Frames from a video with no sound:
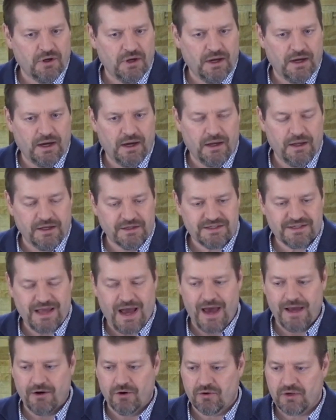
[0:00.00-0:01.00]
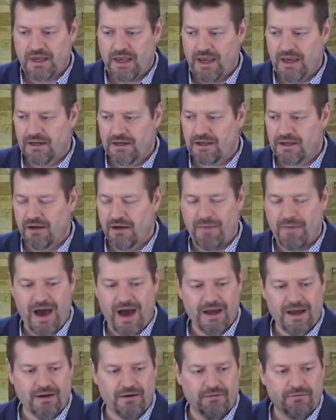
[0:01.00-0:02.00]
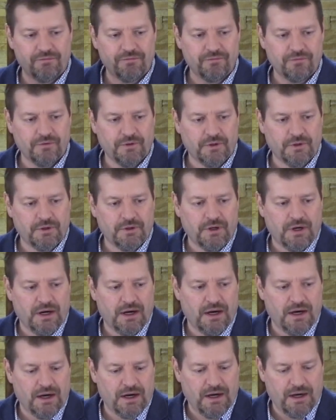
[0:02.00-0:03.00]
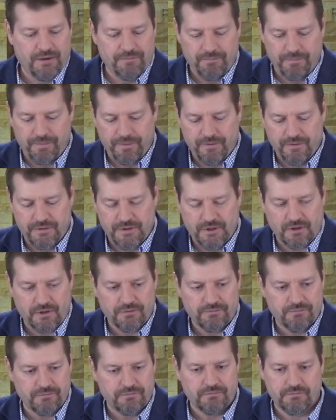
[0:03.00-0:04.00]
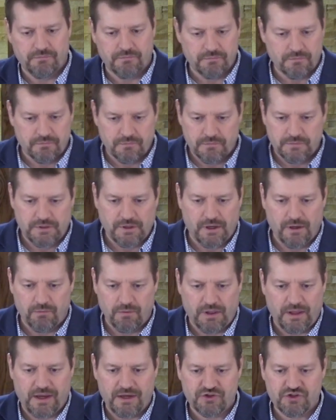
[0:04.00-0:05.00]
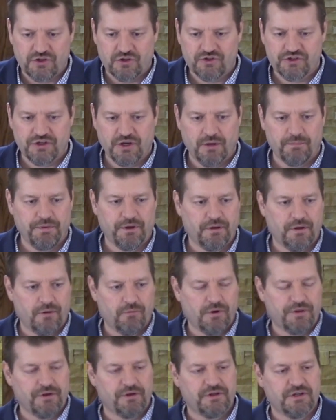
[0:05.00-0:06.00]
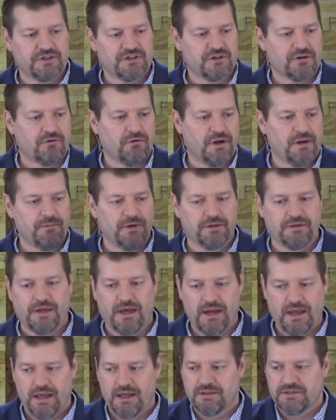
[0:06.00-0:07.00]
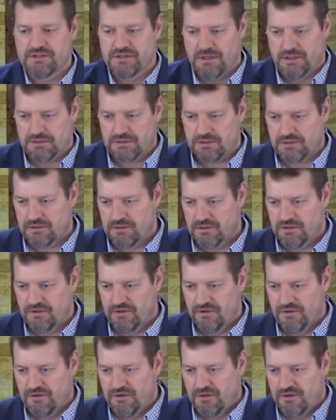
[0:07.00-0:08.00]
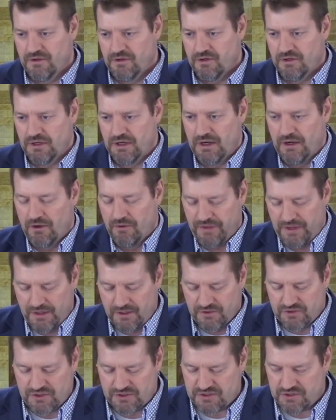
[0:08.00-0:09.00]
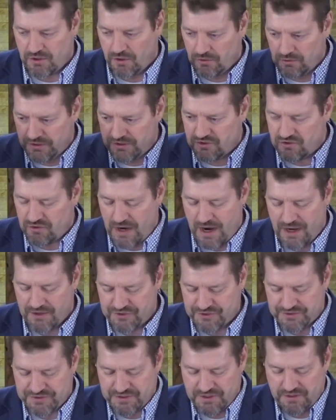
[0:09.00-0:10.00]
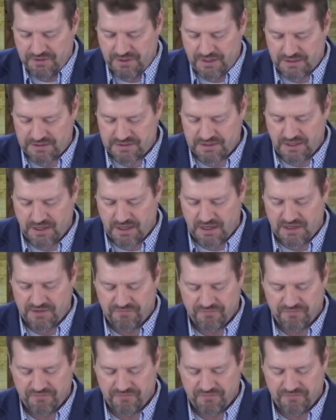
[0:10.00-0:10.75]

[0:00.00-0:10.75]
Uh, it's not okay to come out of uh, the, the relationship with a disagreement that ends it, you know, that it just totally trashes it and that's it.